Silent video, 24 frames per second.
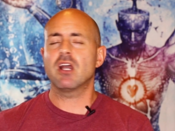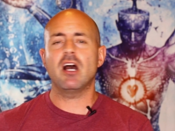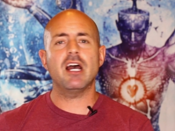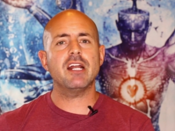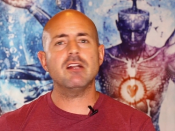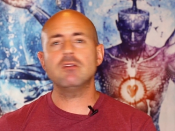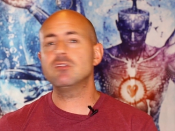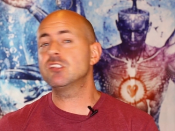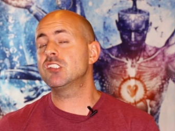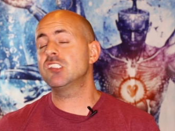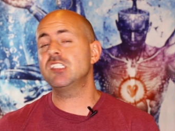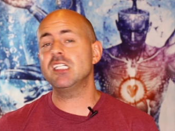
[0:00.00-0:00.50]
I
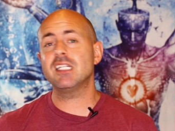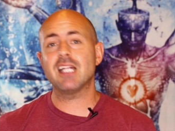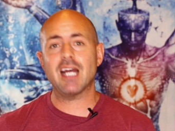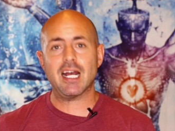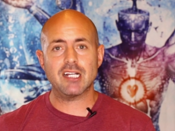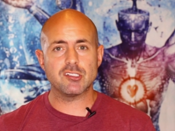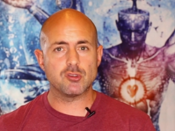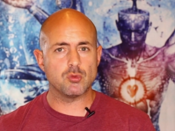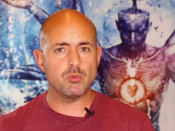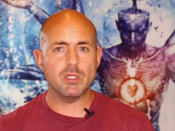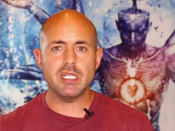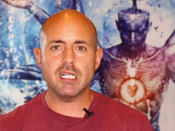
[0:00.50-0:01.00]
don't see that
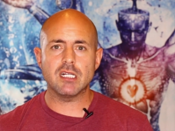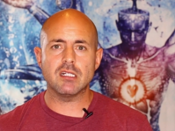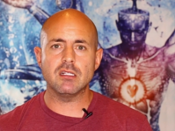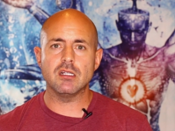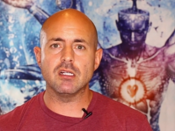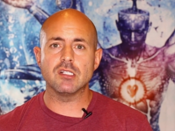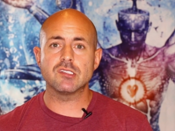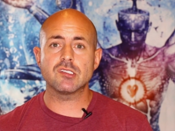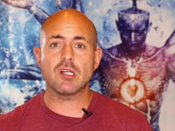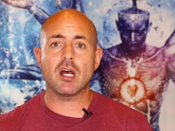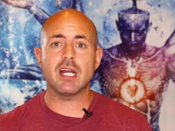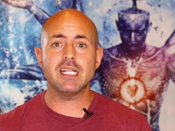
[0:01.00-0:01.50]
as
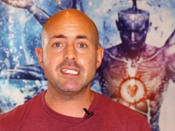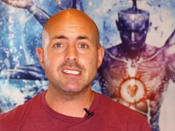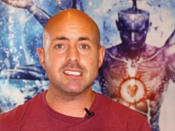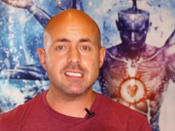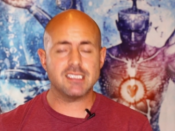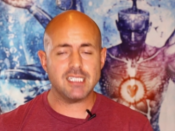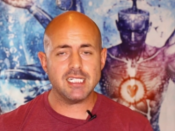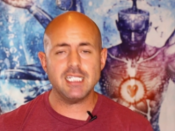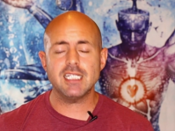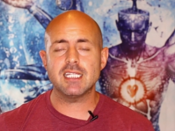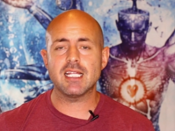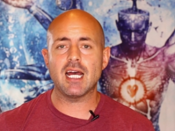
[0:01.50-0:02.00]
weakness. I
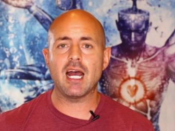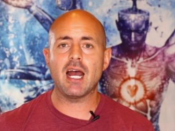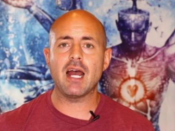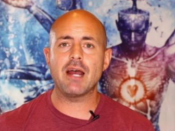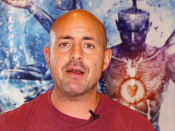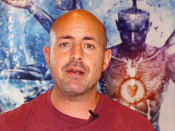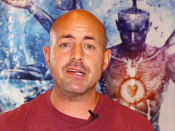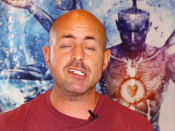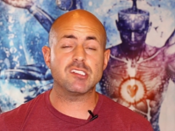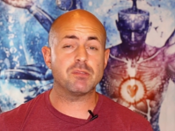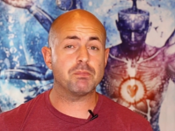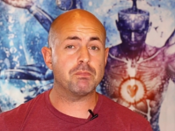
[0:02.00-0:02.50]
see that
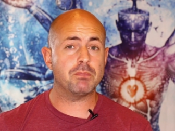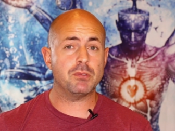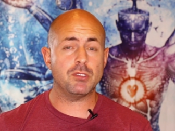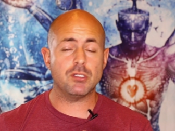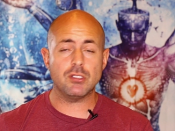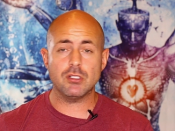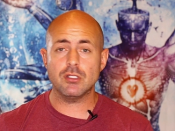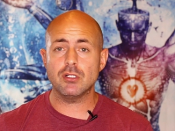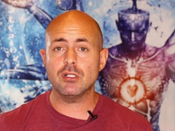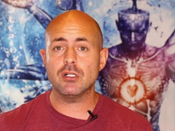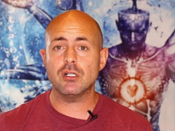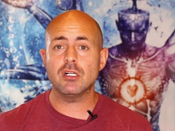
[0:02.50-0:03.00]
as
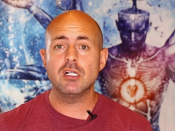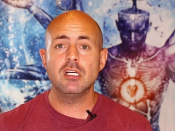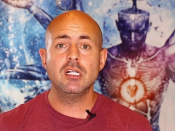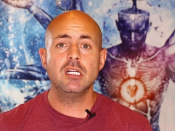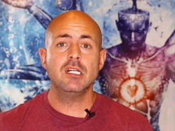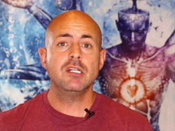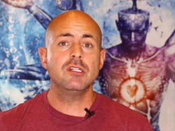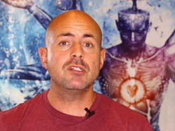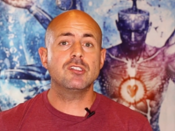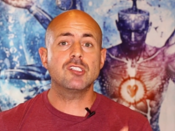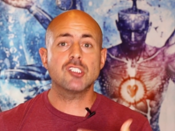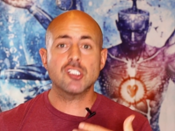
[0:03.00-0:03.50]
pure
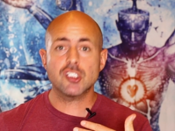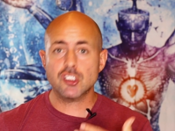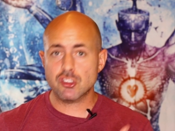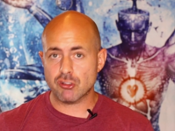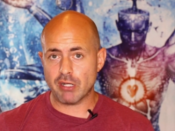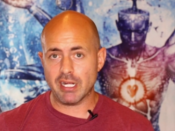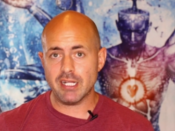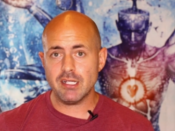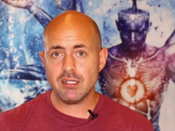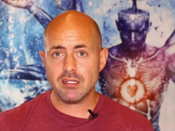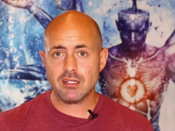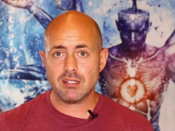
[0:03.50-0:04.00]

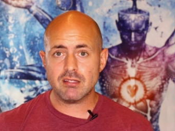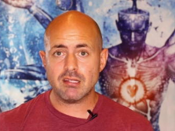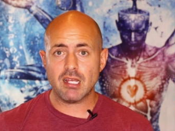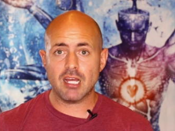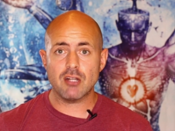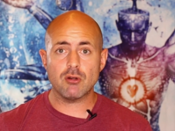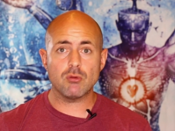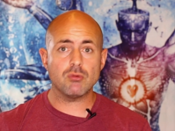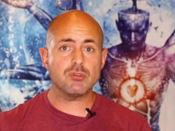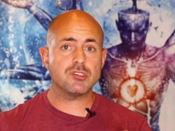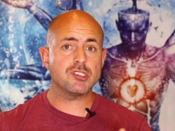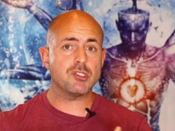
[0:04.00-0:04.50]
strength.
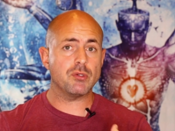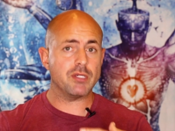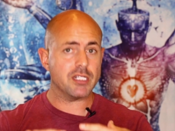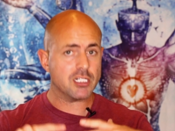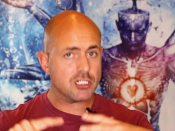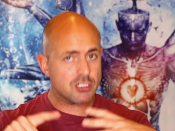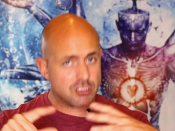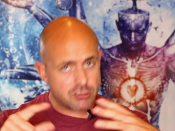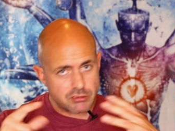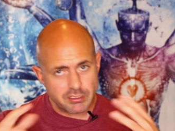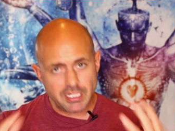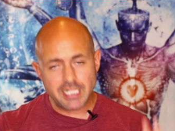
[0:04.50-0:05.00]
And also, it
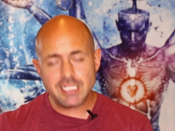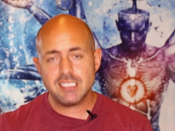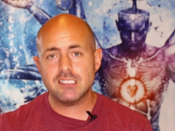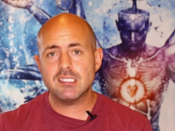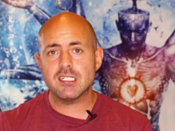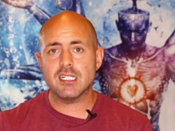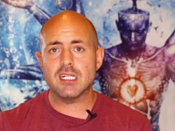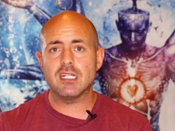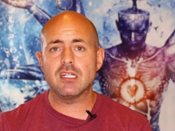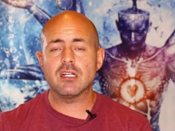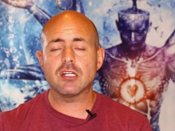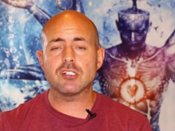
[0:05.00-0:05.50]

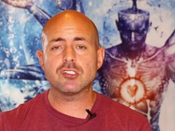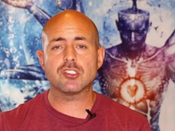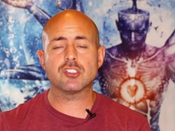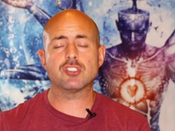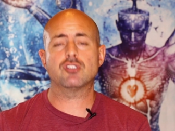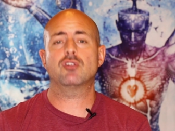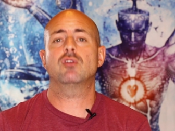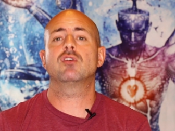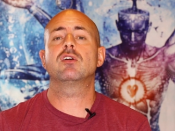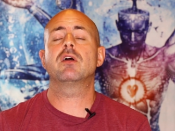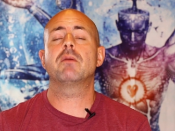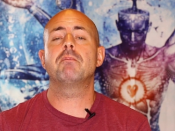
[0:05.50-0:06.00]
created a
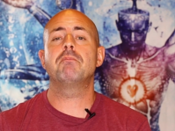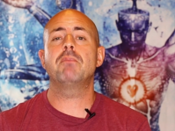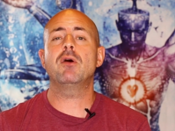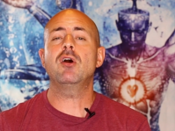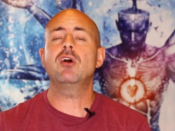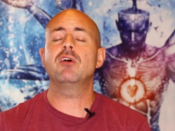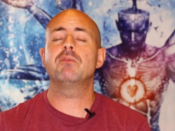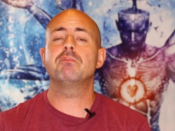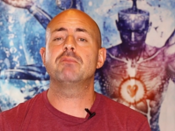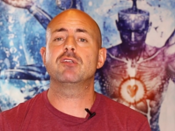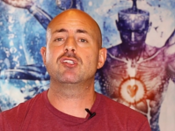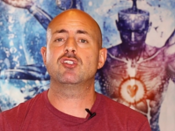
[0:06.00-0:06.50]
stronger
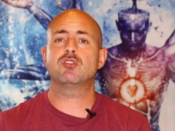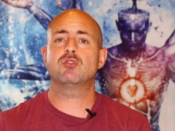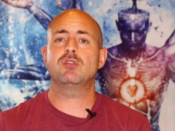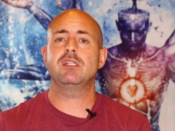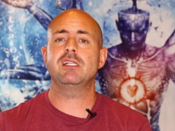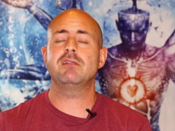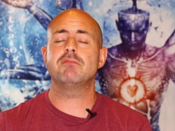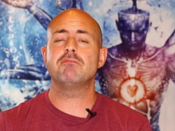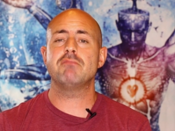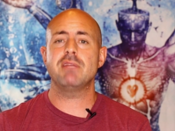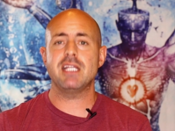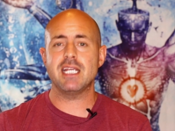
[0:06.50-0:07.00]
bond
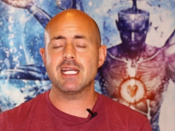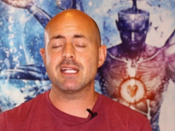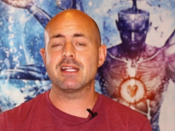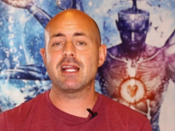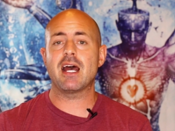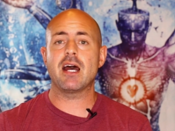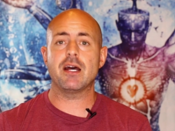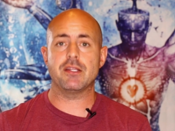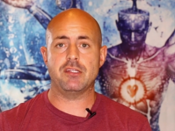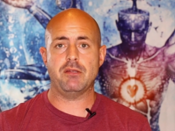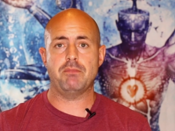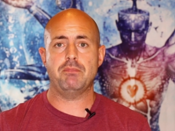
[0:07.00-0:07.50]
between me and
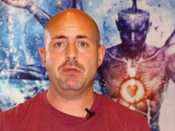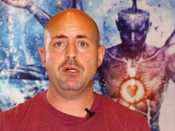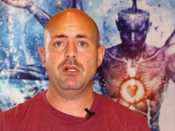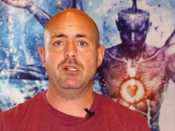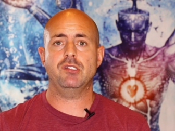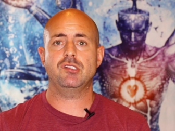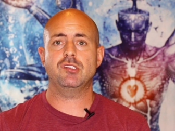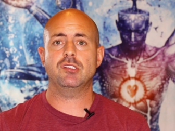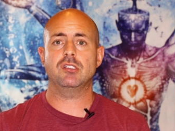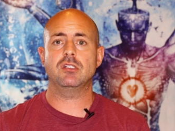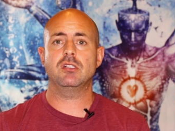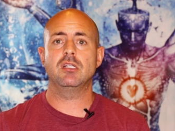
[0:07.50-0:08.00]
that other
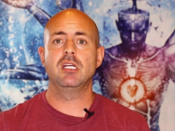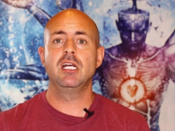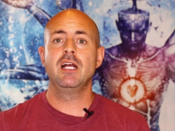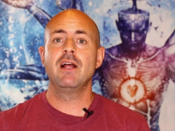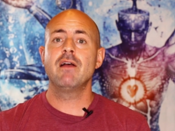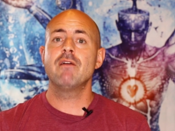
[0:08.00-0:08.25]
person.